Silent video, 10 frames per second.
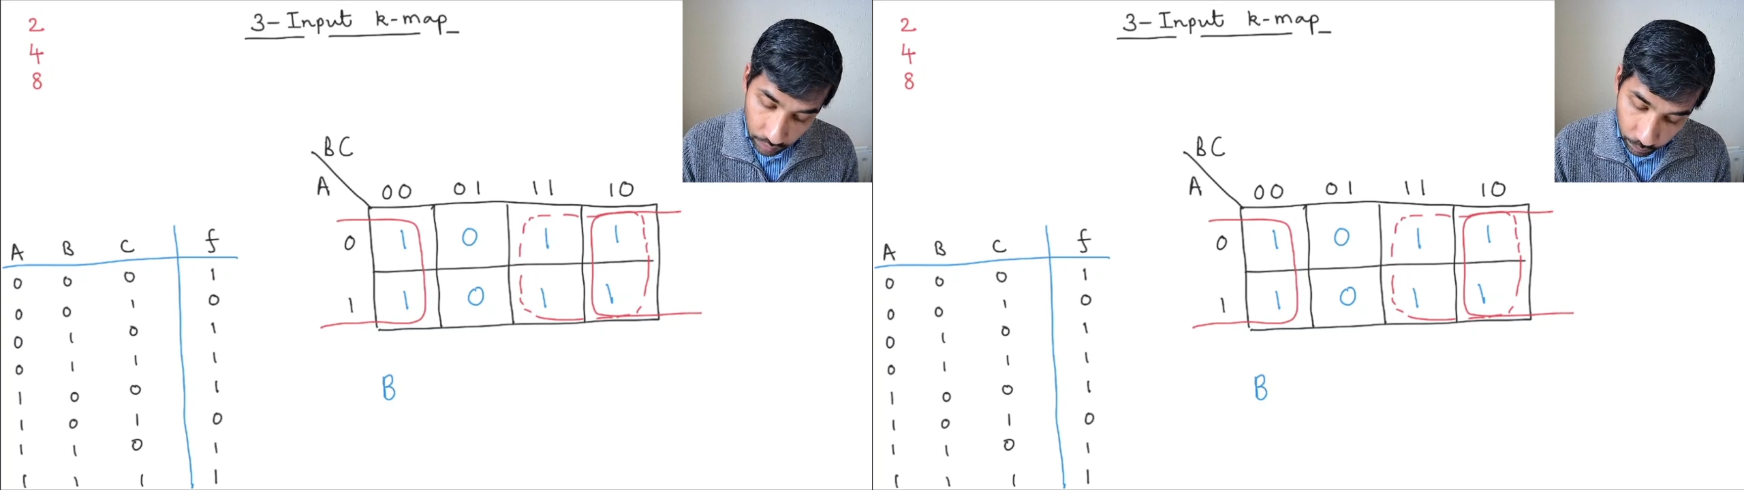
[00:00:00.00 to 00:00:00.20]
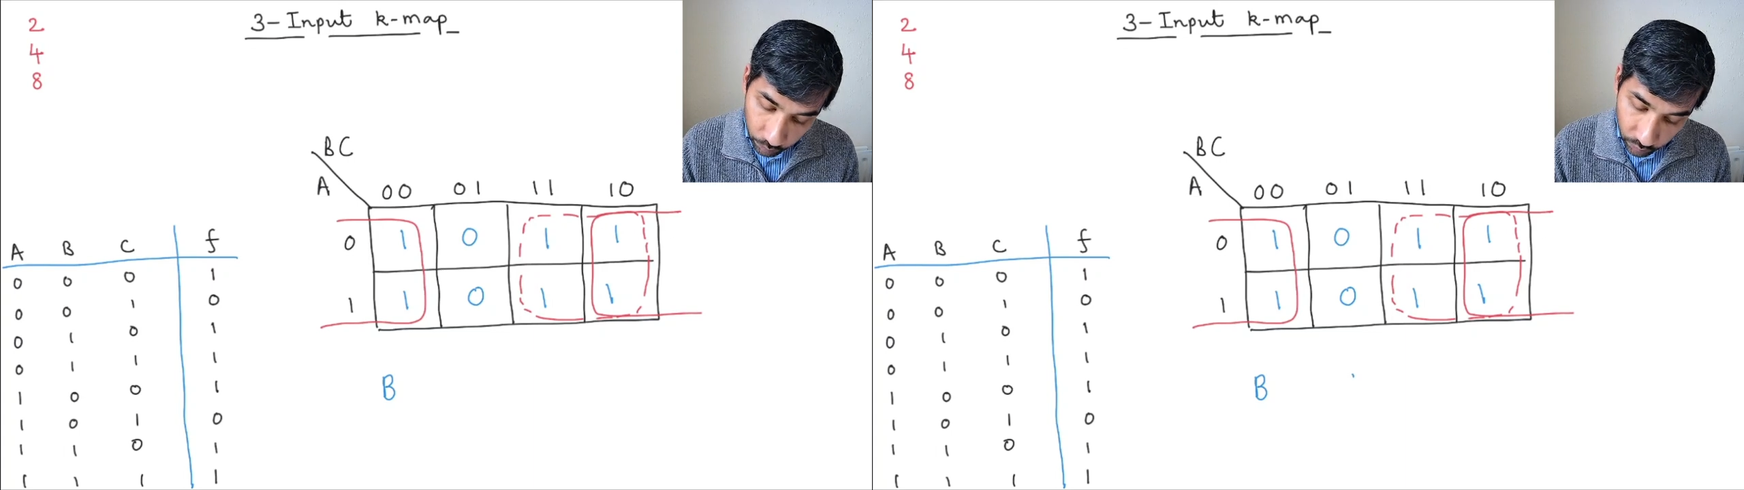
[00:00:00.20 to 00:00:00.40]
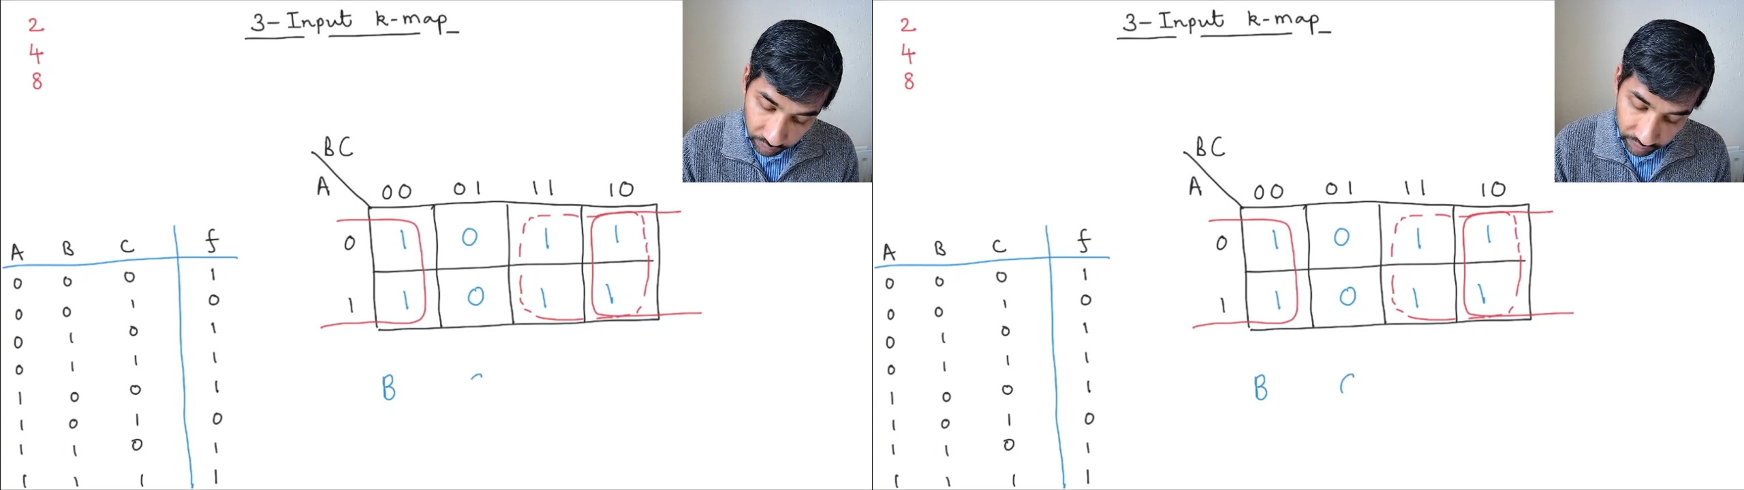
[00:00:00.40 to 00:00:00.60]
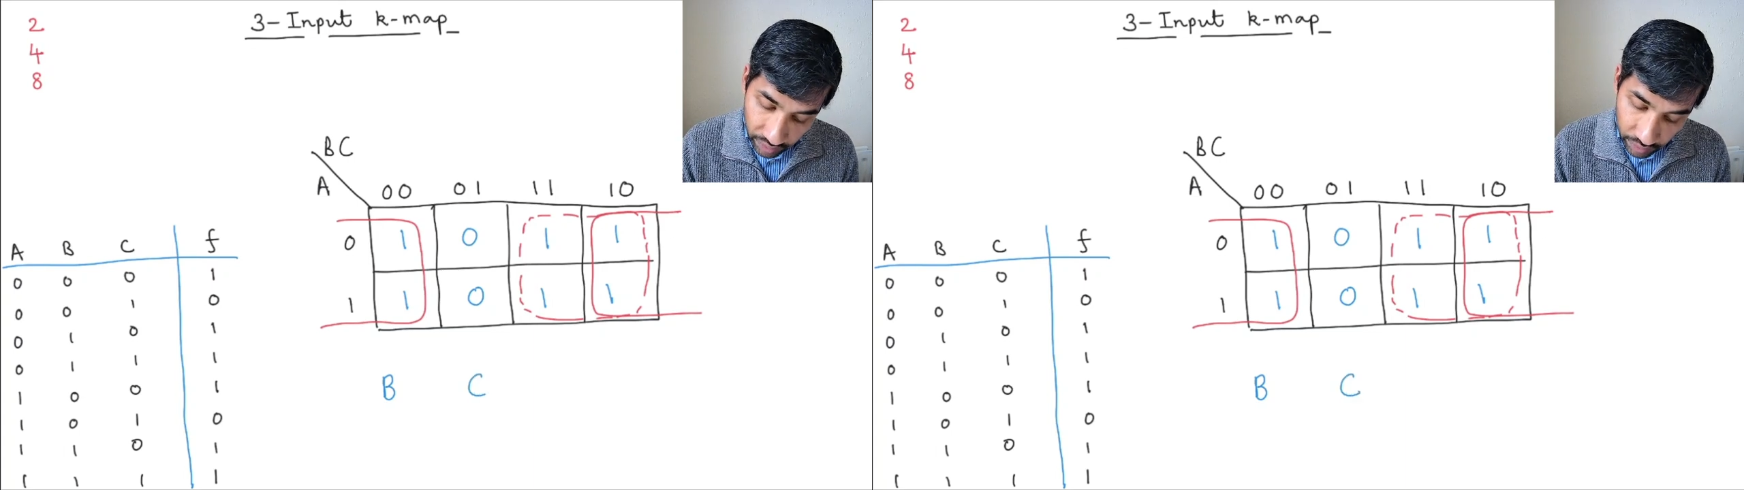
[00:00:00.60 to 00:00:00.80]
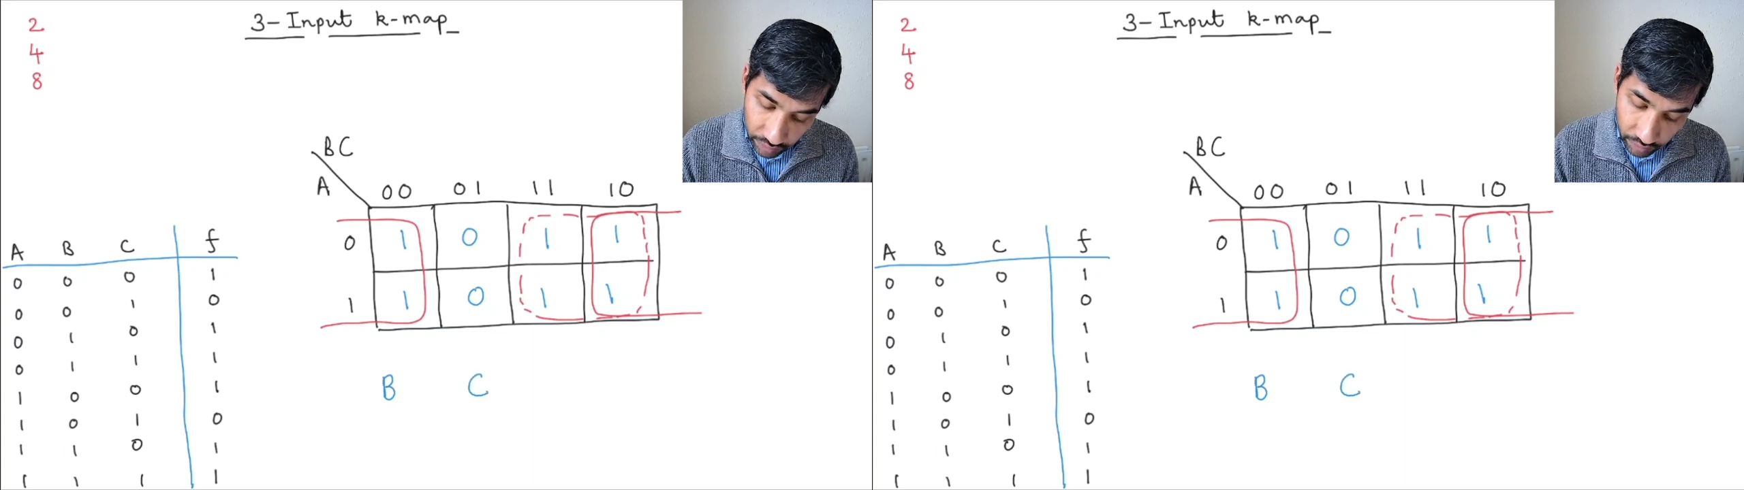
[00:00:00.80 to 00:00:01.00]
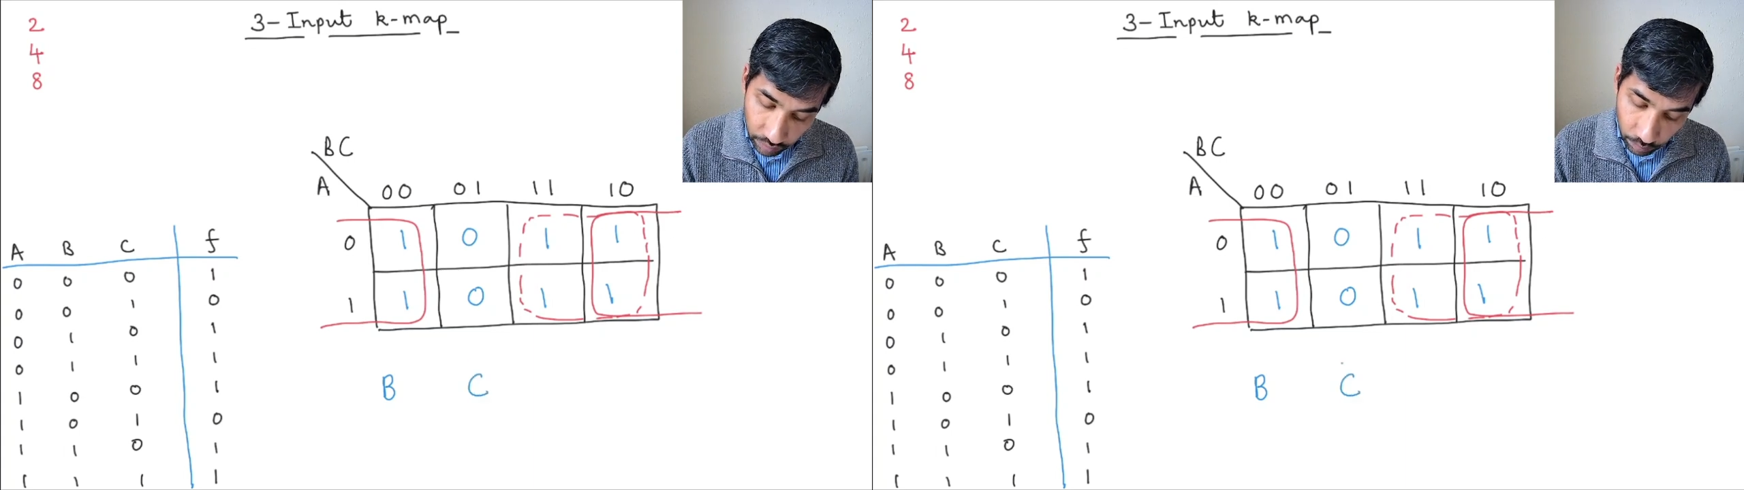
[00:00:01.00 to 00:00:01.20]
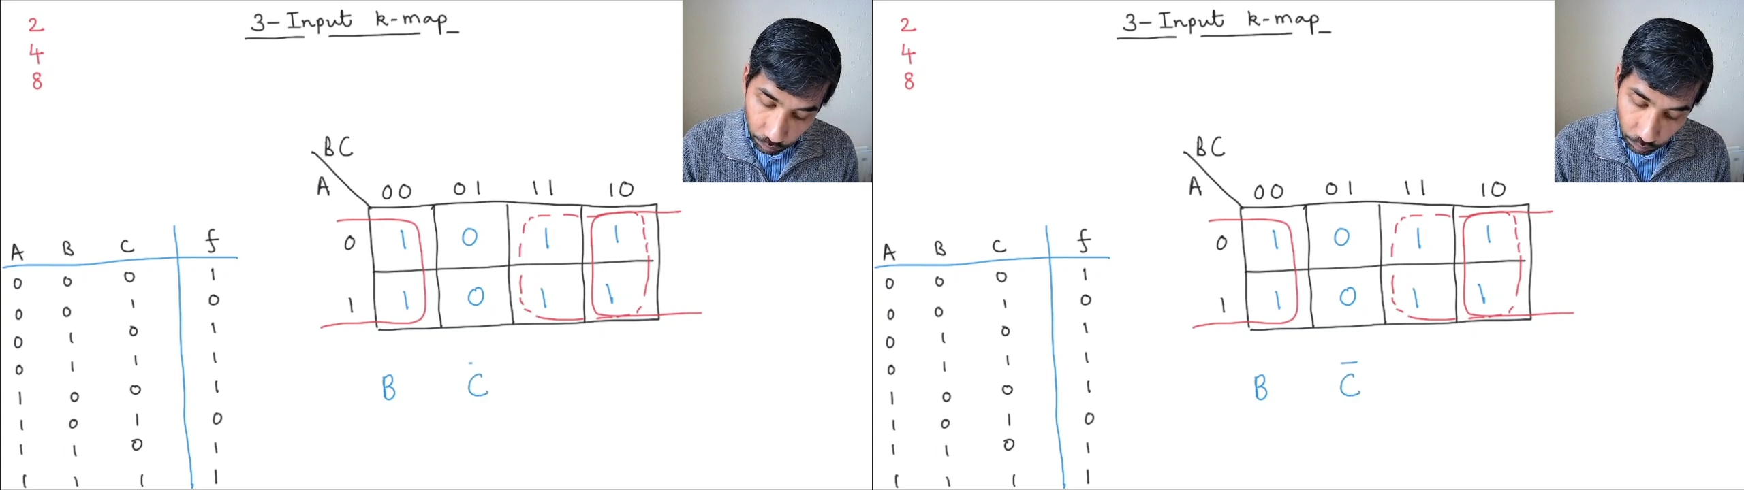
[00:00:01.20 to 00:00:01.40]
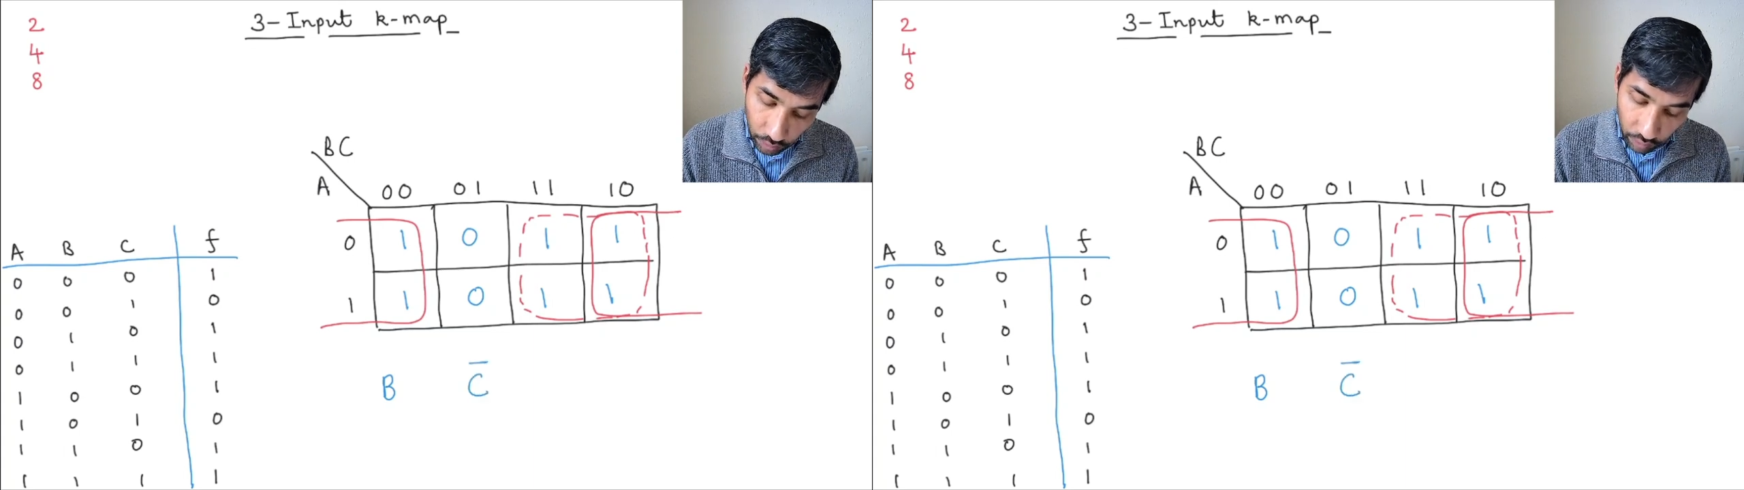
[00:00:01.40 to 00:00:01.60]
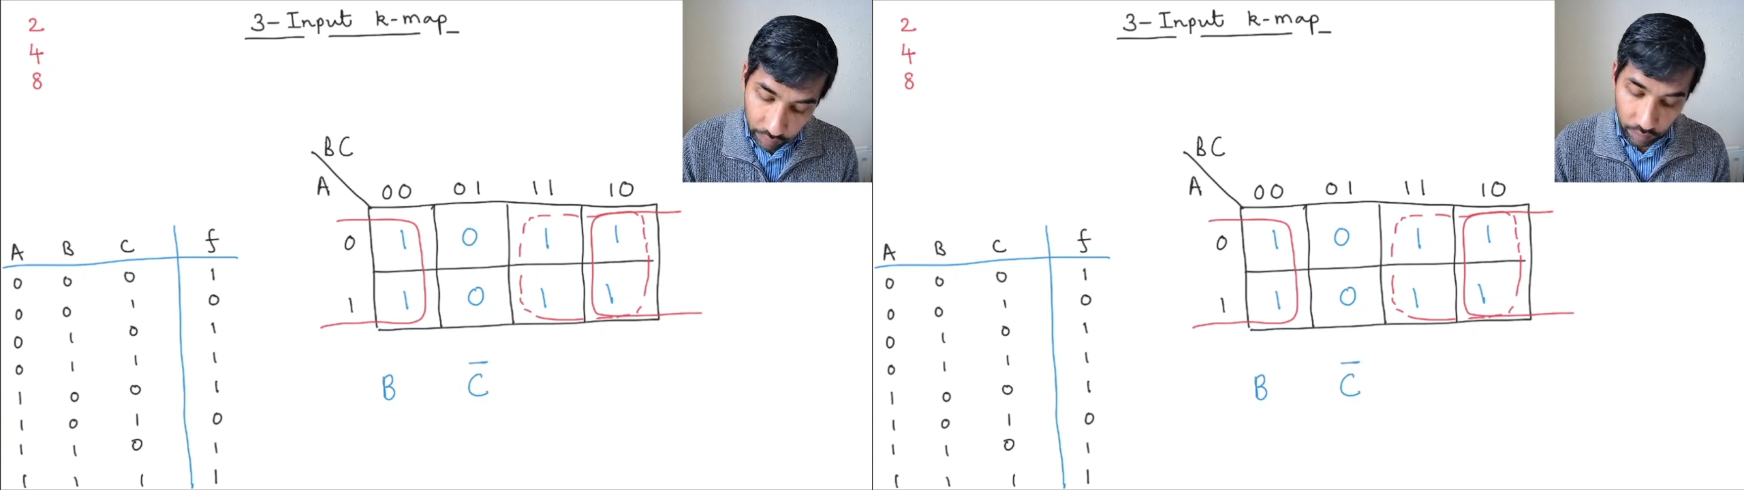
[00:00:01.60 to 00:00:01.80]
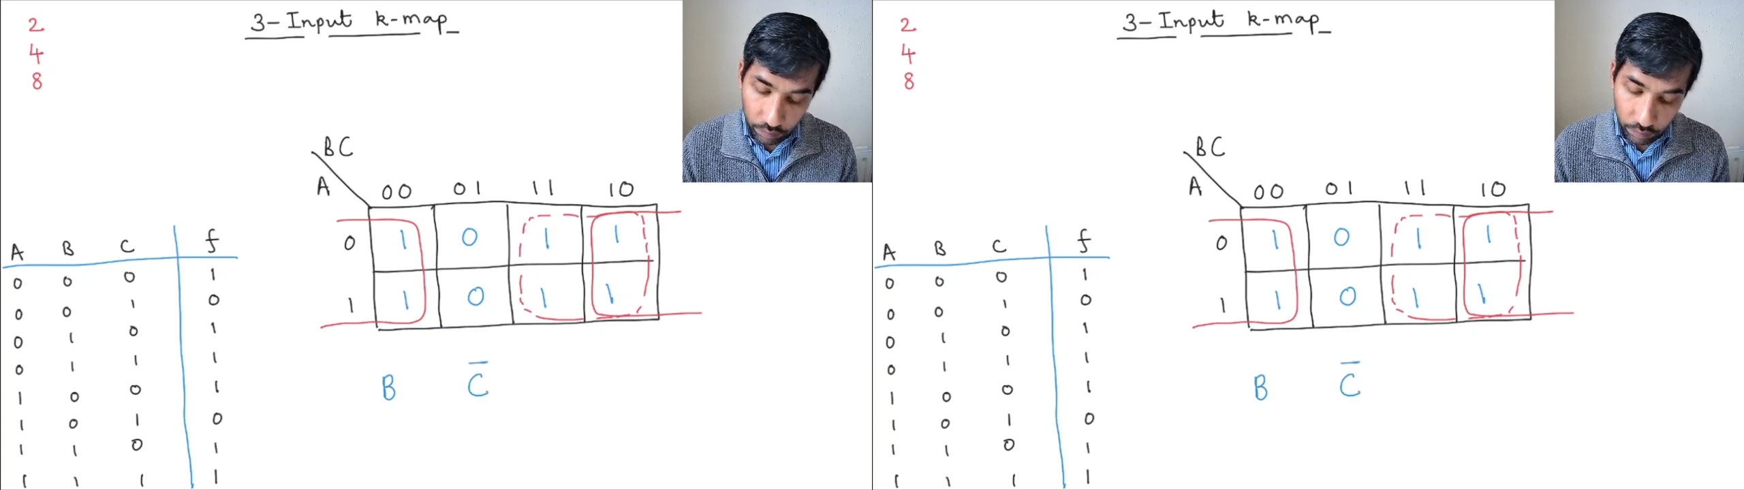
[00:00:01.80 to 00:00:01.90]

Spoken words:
C bar,